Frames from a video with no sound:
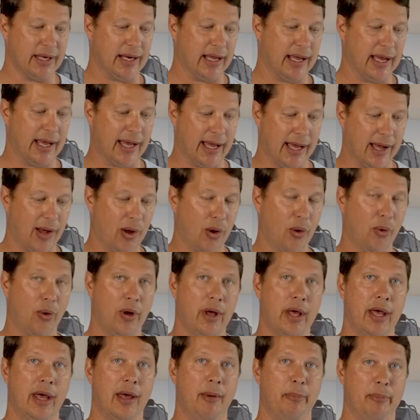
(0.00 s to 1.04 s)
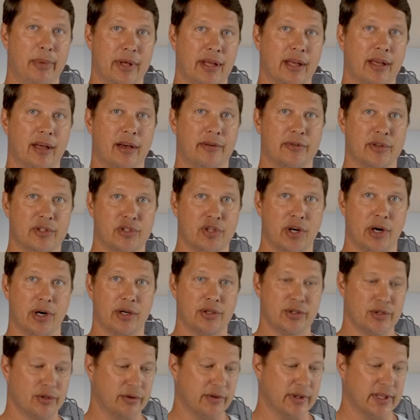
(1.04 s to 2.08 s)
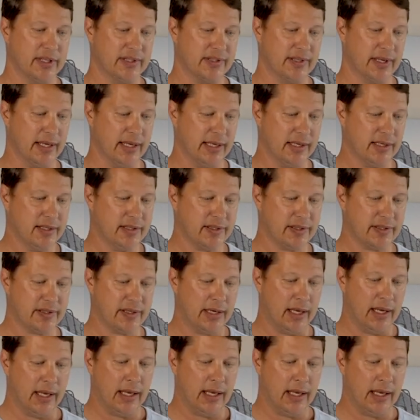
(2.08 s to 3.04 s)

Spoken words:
at how big of a charger this is.